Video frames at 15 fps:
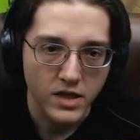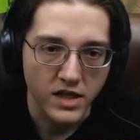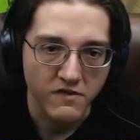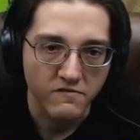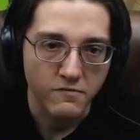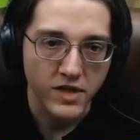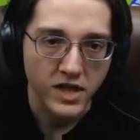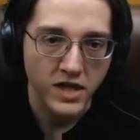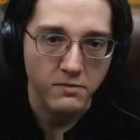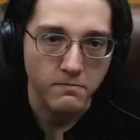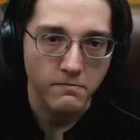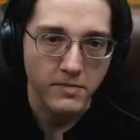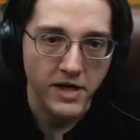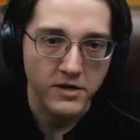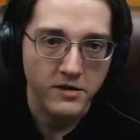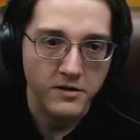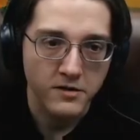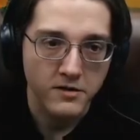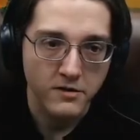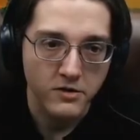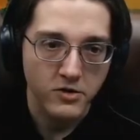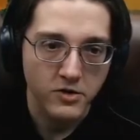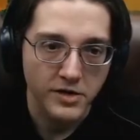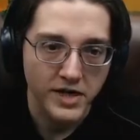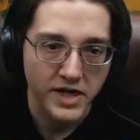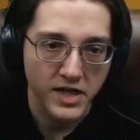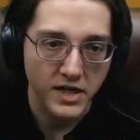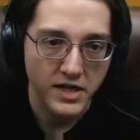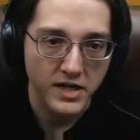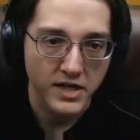Give me the better
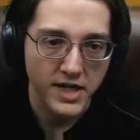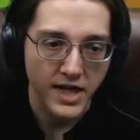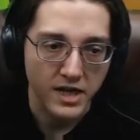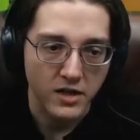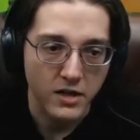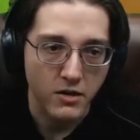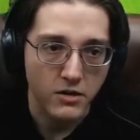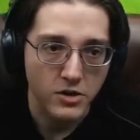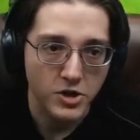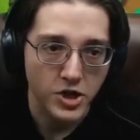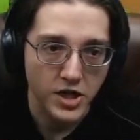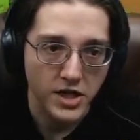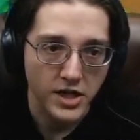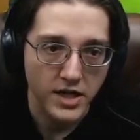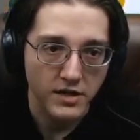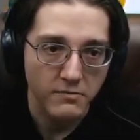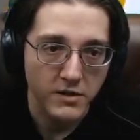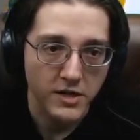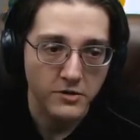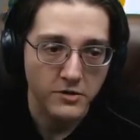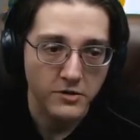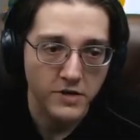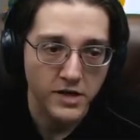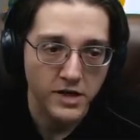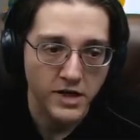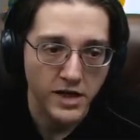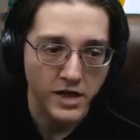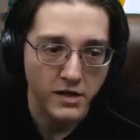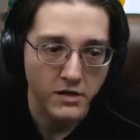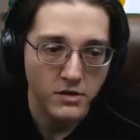cooking technology. Now, the better cooking
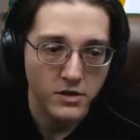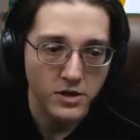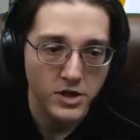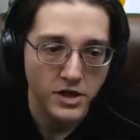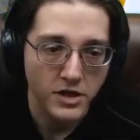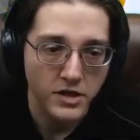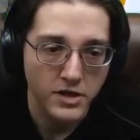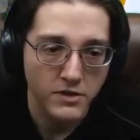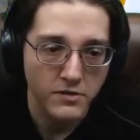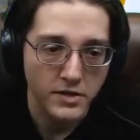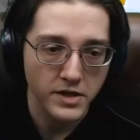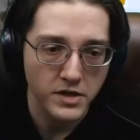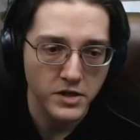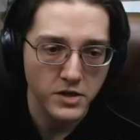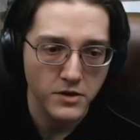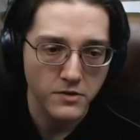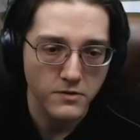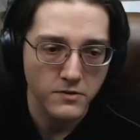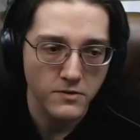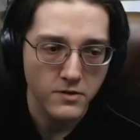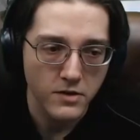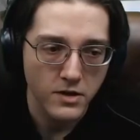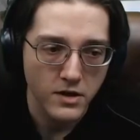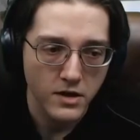technology is going to